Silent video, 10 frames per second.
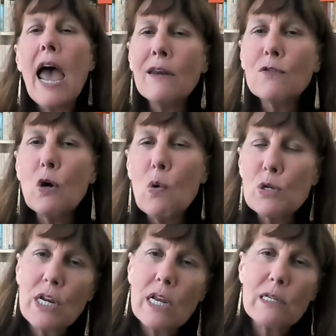and of
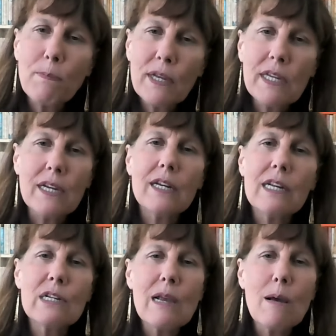course does appear
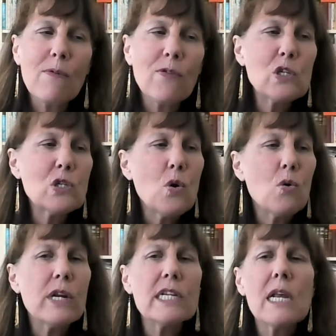in some of the
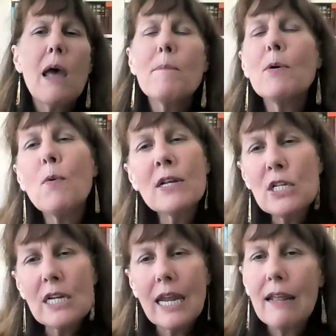stories. But
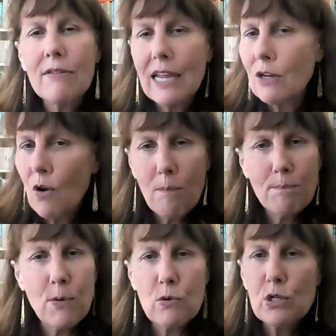once again, they're
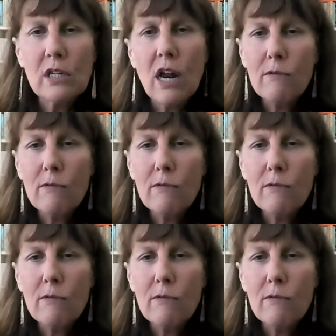not books that